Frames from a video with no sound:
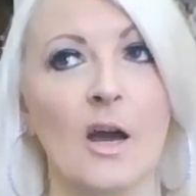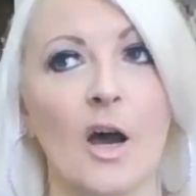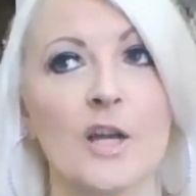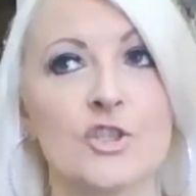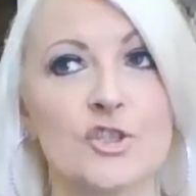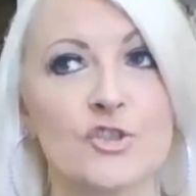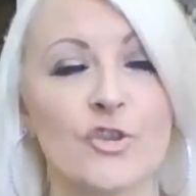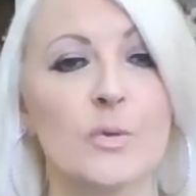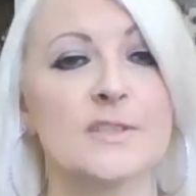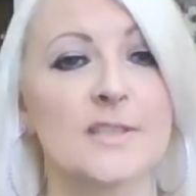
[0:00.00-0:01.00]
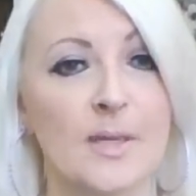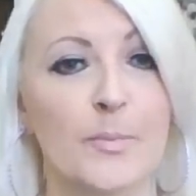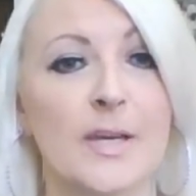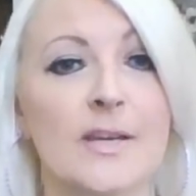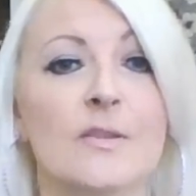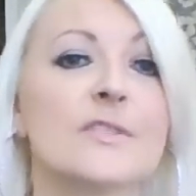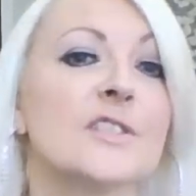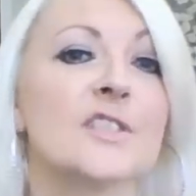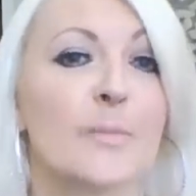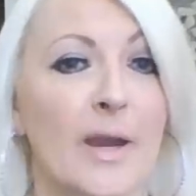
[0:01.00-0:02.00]
I just grew into a pit of
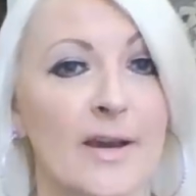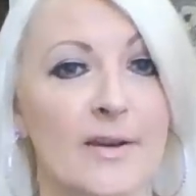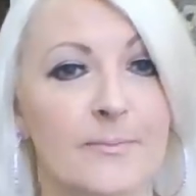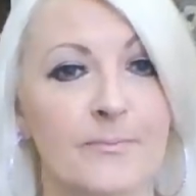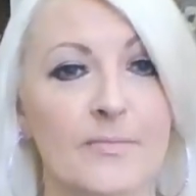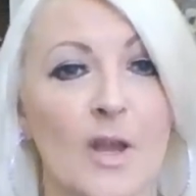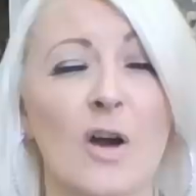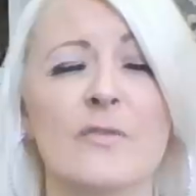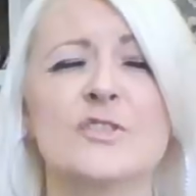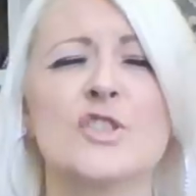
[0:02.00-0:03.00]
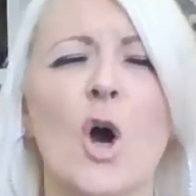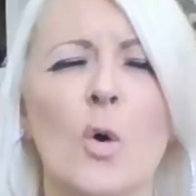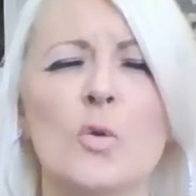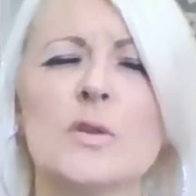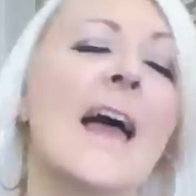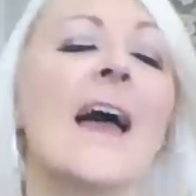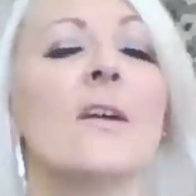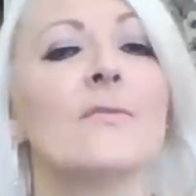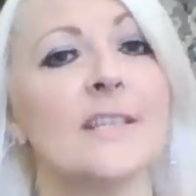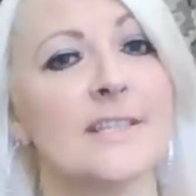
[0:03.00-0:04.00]
despair of total
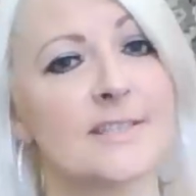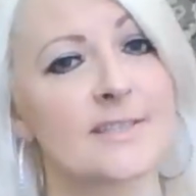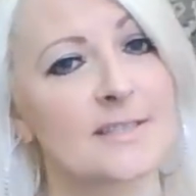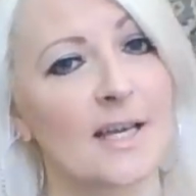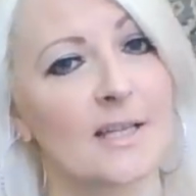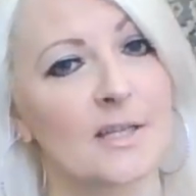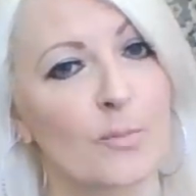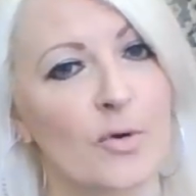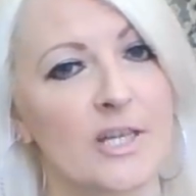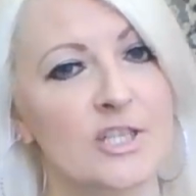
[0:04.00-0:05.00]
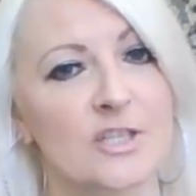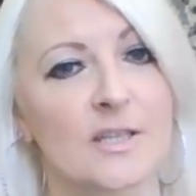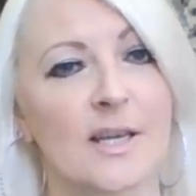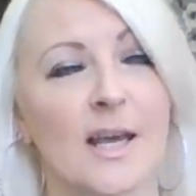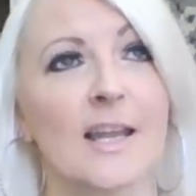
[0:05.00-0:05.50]
heaviness and depression.